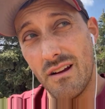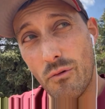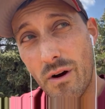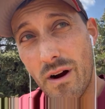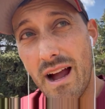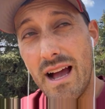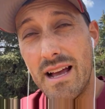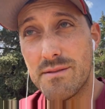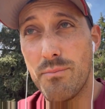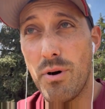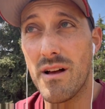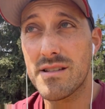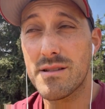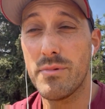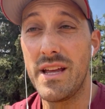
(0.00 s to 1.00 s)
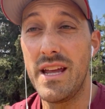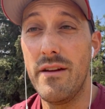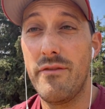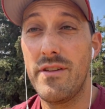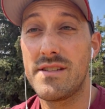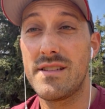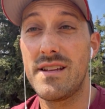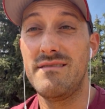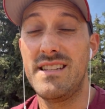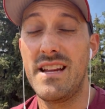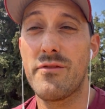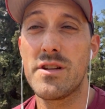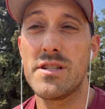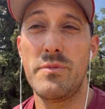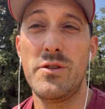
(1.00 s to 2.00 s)
Whereas possibly if it's a
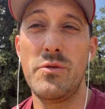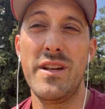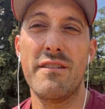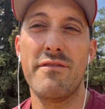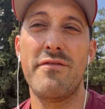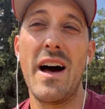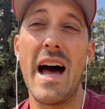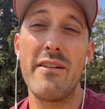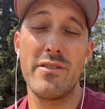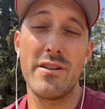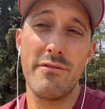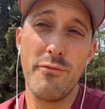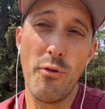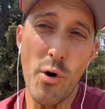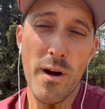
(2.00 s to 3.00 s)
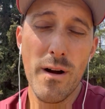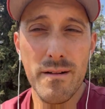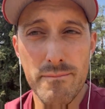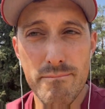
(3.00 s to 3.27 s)
difference between a 5 and a 4,